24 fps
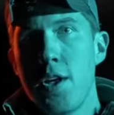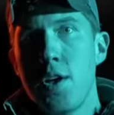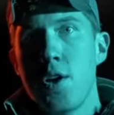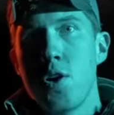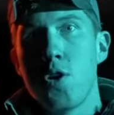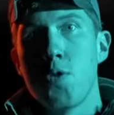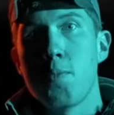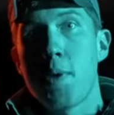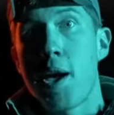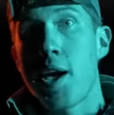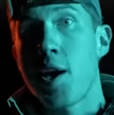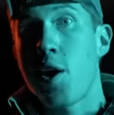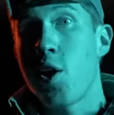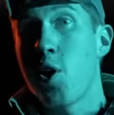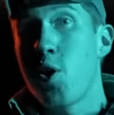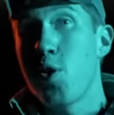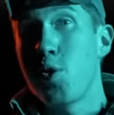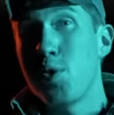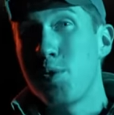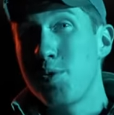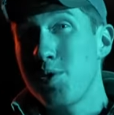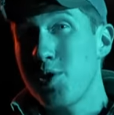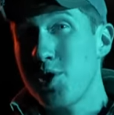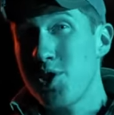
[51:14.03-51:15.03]
who may
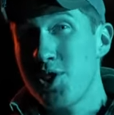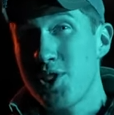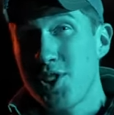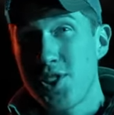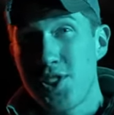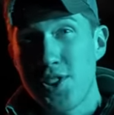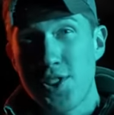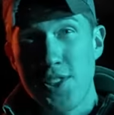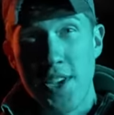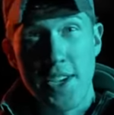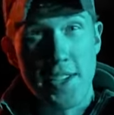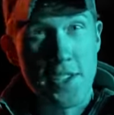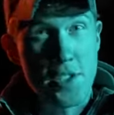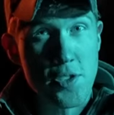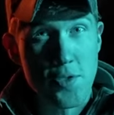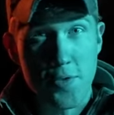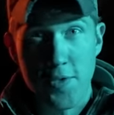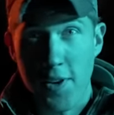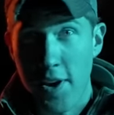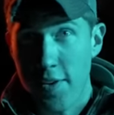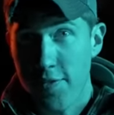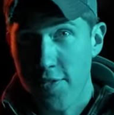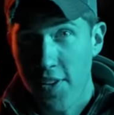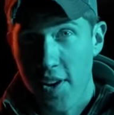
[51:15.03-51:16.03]
own six
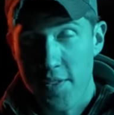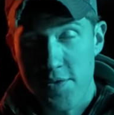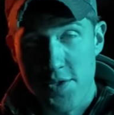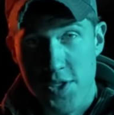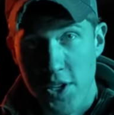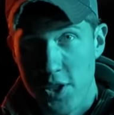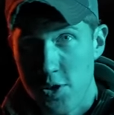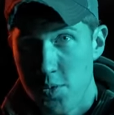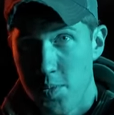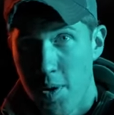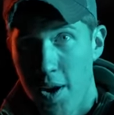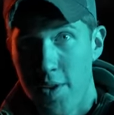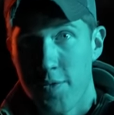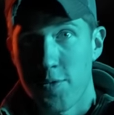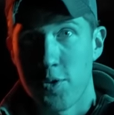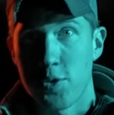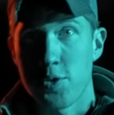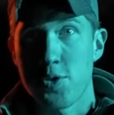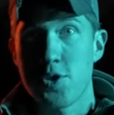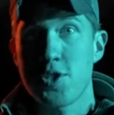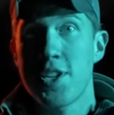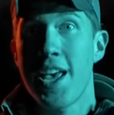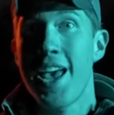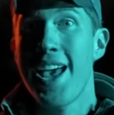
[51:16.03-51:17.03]
5.56
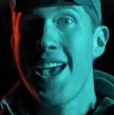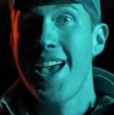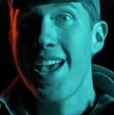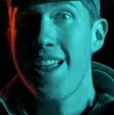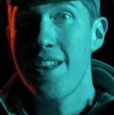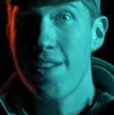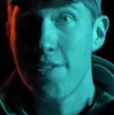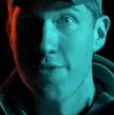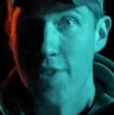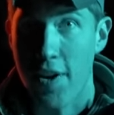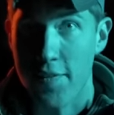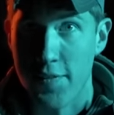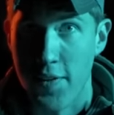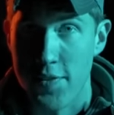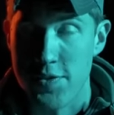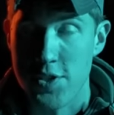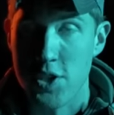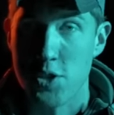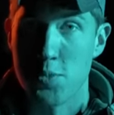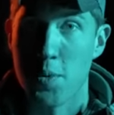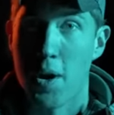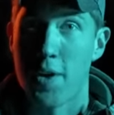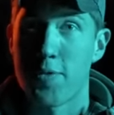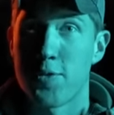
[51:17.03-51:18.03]
rifles, 10
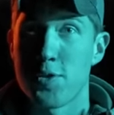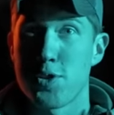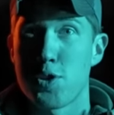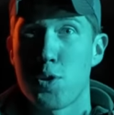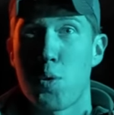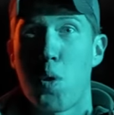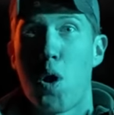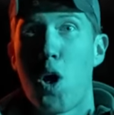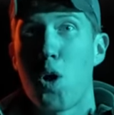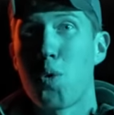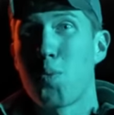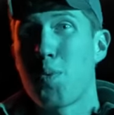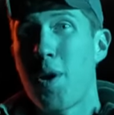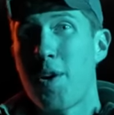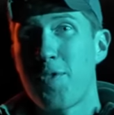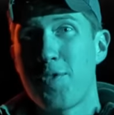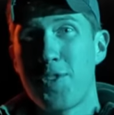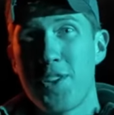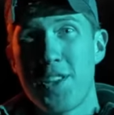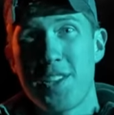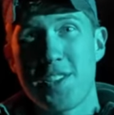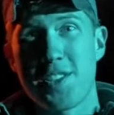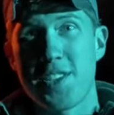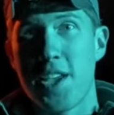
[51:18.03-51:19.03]
5.56 rifles that are all
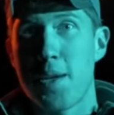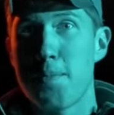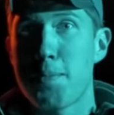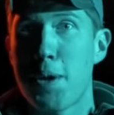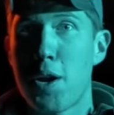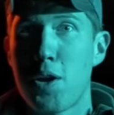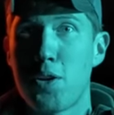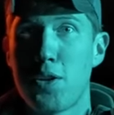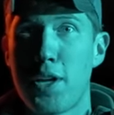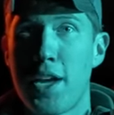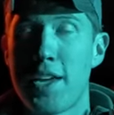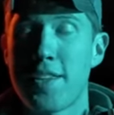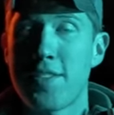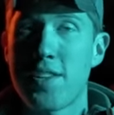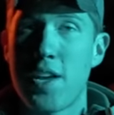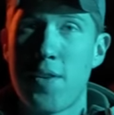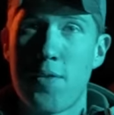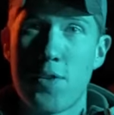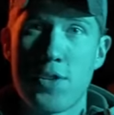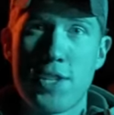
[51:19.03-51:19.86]
roughly the same barrel length, give